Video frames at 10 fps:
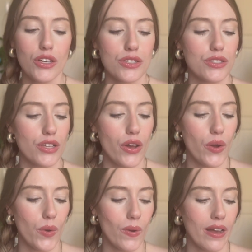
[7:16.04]

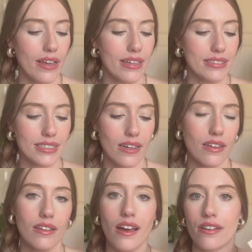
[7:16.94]
So it's got a
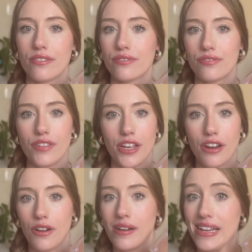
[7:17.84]
lot of, you
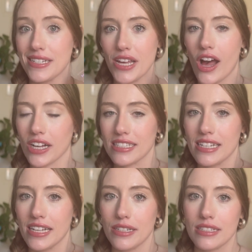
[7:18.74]
know,
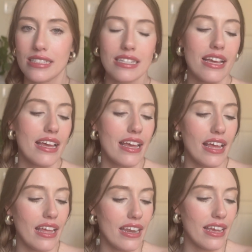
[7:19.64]
antioxidants
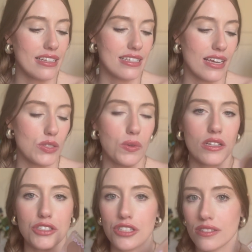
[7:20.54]
in it, as well
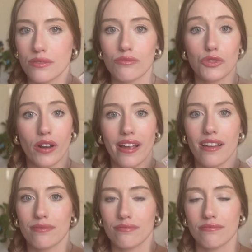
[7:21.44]
as just great
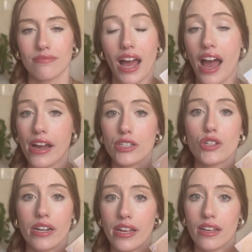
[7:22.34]

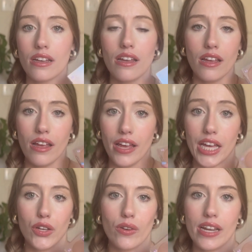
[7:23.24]
hydrating
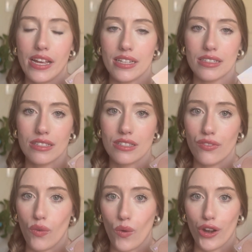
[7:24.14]
ingredients
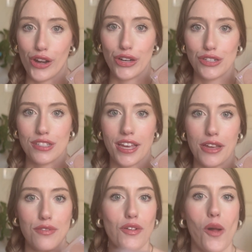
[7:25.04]
for your skin,
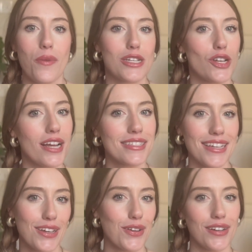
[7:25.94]
for all my dry
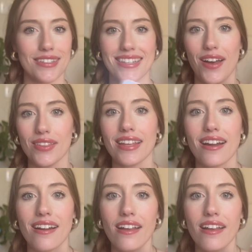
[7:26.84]
skin girls out there.